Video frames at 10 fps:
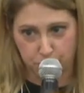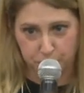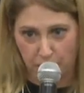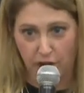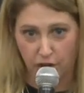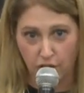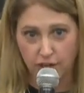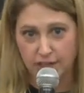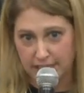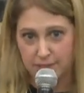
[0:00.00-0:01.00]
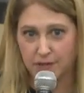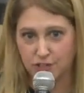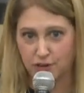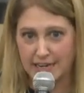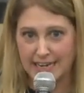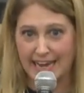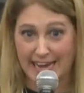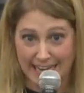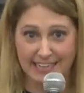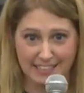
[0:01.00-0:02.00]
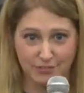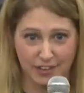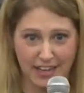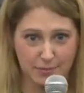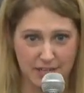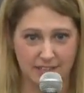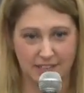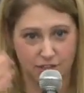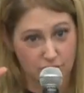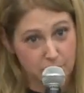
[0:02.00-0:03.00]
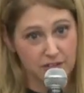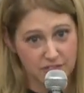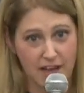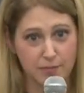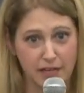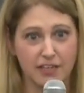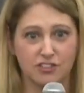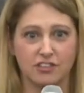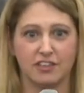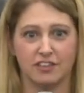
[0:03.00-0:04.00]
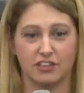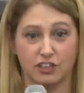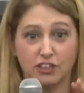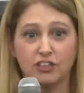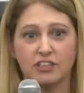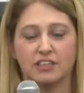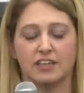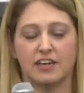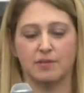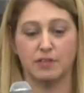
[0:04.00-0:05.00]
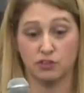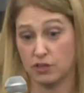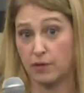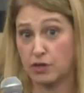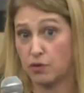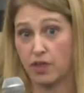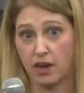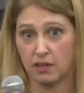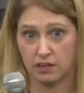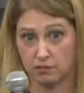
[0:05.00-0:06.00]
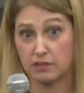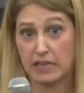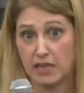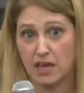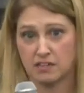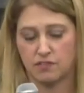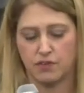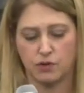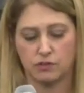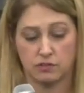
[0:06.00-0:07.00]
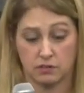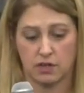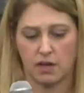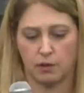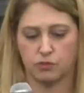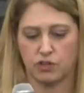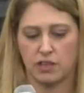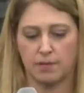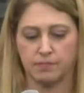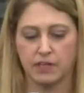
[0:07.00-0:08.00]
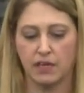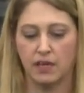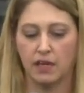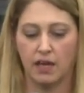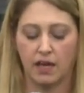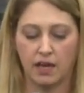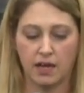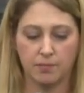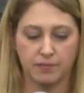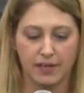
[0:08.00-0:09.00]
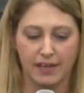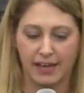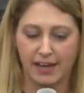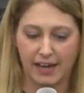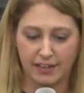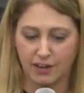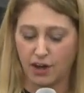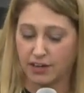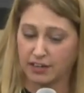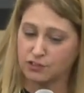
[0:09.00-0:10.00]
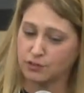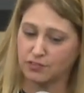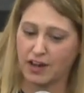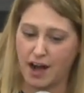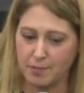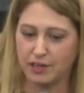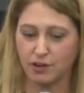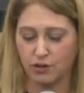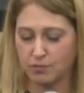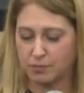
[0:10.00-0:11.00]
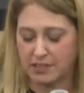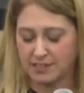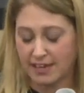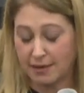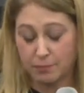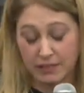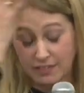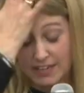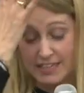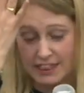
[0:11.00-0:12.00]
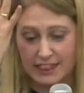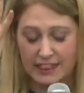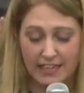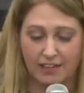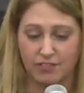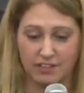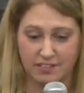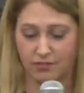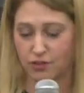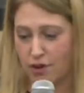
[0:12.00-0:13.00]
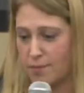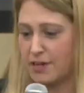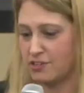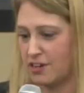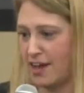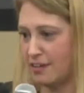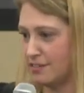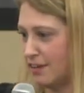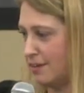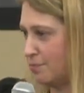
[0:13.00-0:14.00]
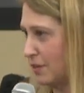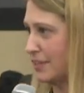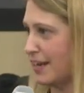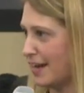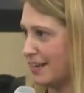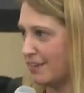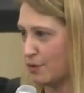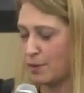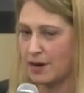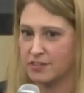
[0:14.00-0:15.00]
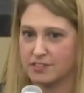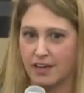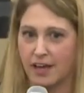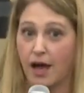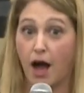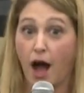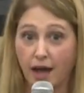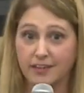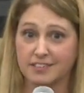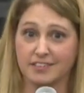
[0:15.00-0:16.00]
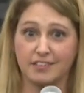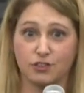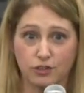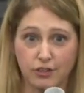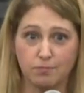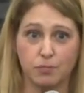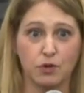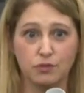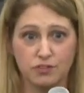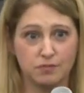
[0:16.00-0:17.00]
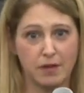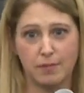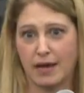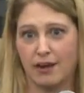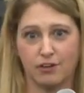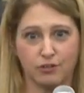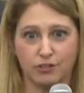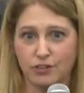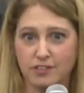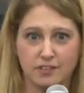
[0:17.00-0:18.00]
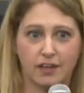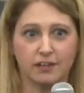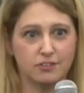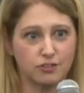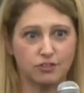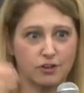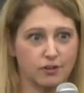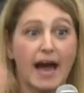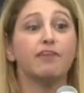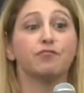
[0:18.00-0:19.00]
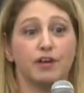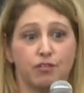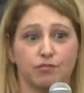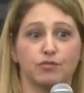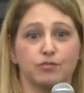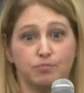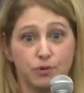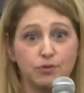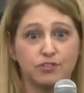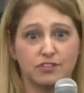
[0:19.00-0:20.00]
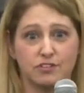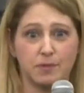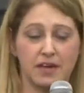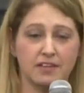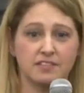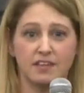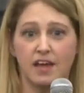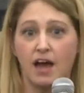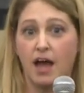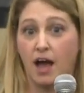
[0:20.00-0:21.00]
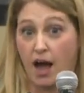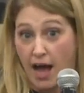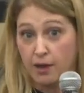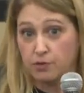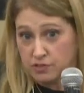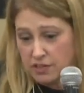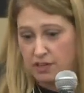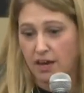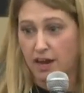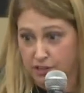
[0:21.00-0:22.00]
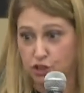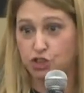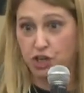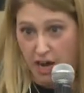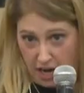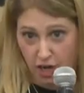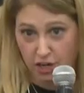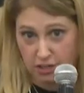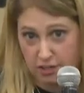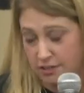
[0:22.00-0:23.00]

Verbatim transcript: spot on in my training and in flight. I mean, there was a bit of time dilation that occurred, um, and so now I know that and can relay that to folks and help train them. Um, and on a sort of comic note, because I can't believe I didn't think of this after all my years at NASA and in Building 9 and everywhere else, honestly, during boost, maybe, I don't know, 30 seconds or so, halfway through boost to space, I was in a chair.